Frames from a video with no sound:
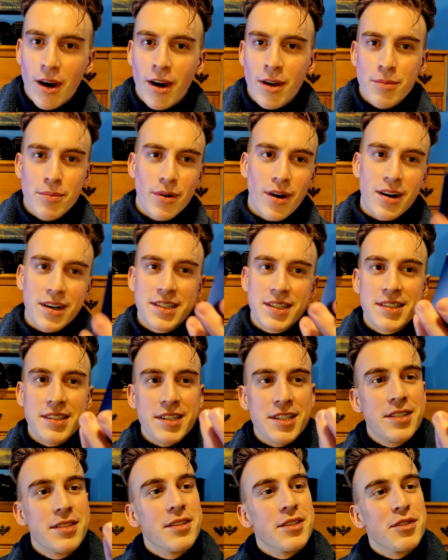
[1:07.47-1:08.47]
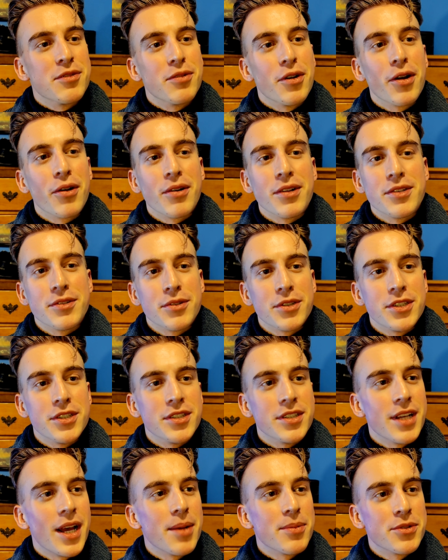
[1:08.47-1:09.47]
unbox this, this fragrance, which
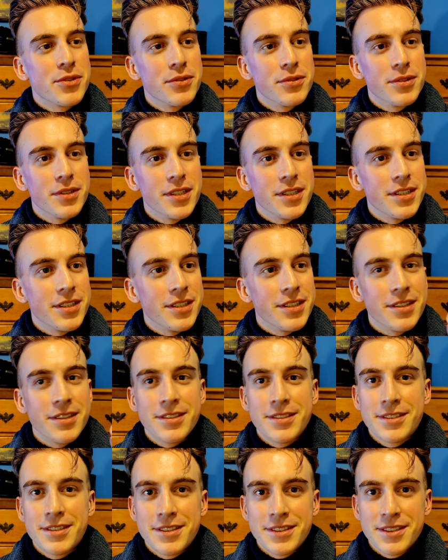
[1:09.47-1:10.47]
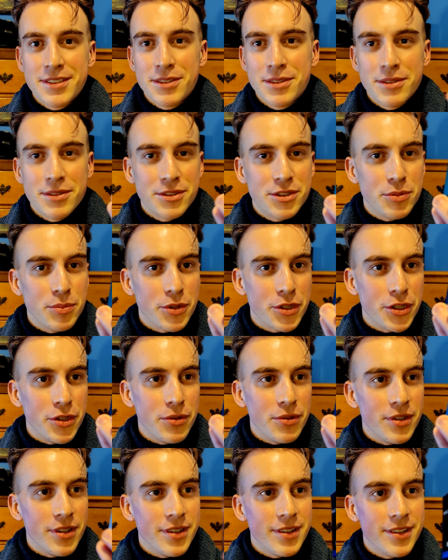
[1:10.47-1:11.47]
is absolutely, you know, super
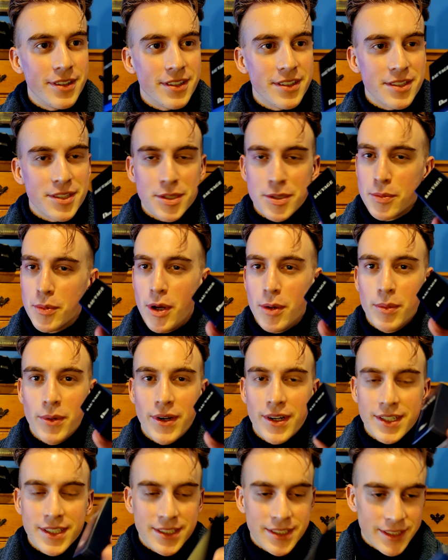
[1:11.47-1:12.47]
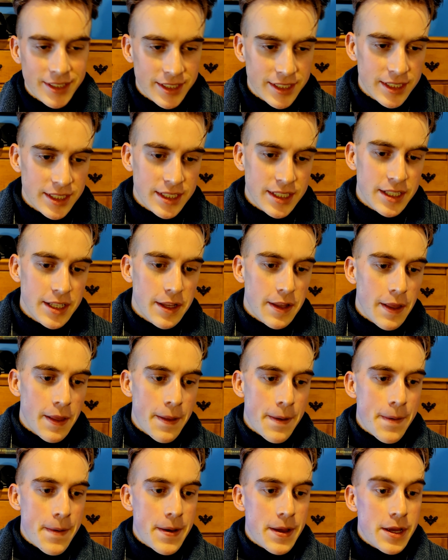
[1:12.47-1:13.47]
cute. Small box.
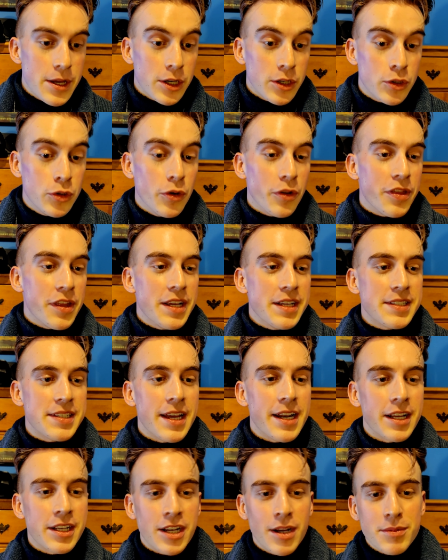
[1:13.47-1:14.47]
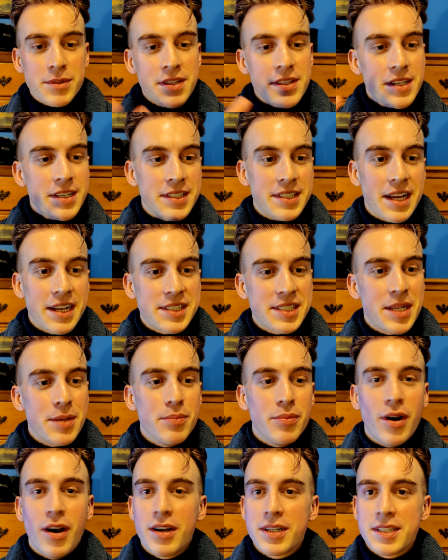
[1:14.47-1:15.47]
Cool thing is that it comes in the exact
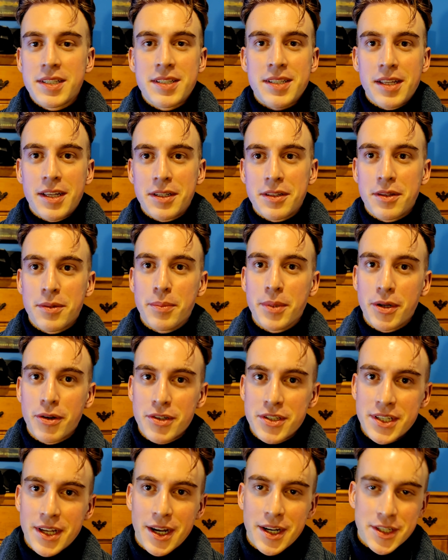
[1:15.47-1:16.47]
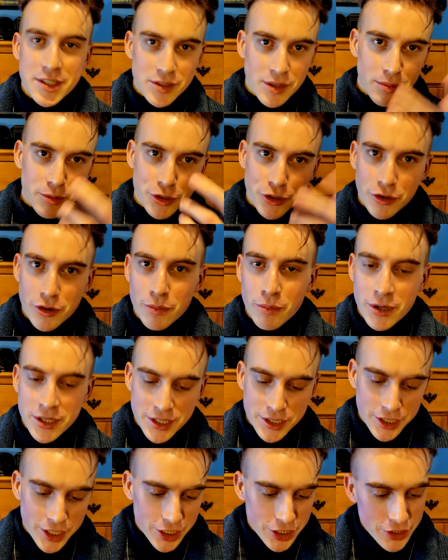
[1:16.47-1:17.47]
same box as like the bigger size, so I'm sure the
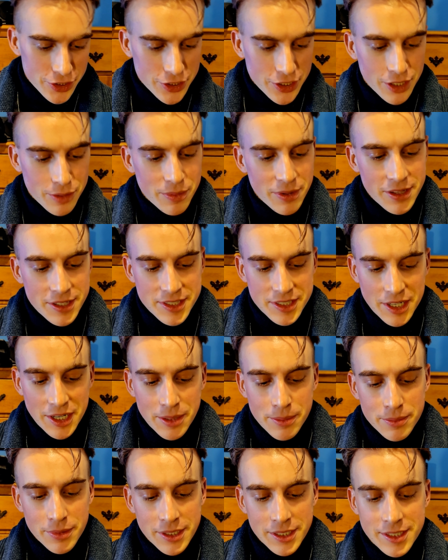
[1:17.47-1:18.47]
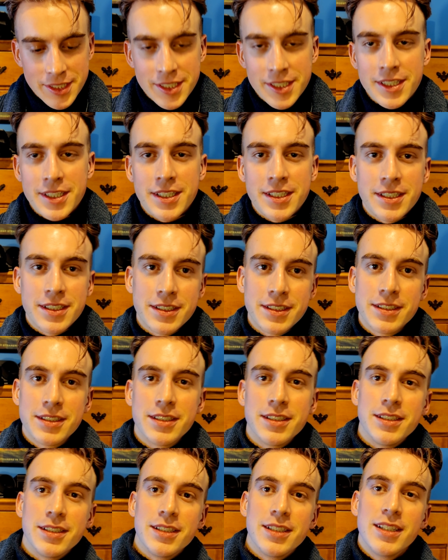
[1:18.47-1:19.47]
presentation is going to be the same, but uh,
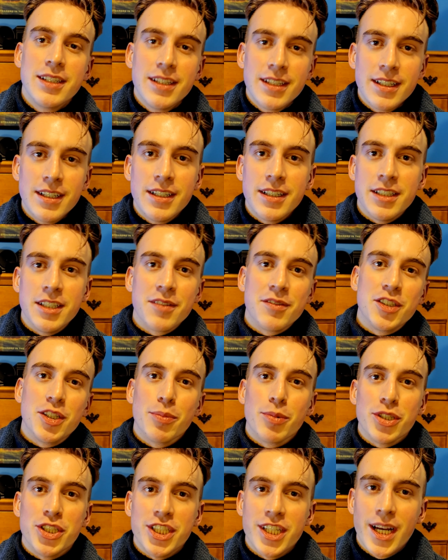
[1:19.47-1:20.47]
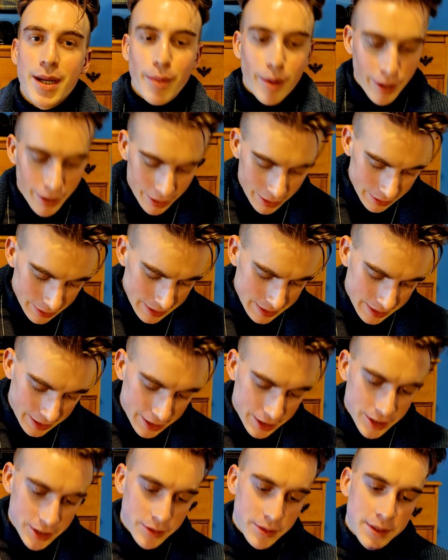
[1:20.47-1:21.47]
enough jibber jabber. Let's
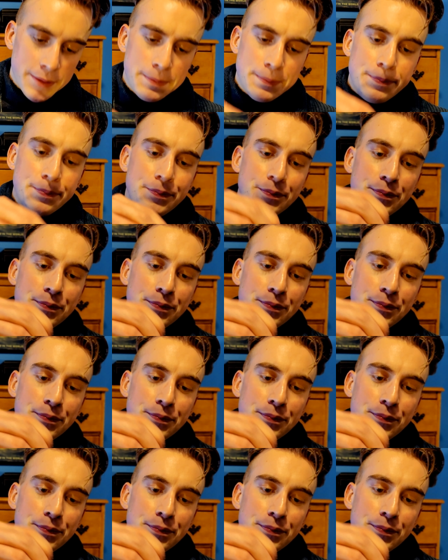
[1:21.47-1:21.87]
get to it.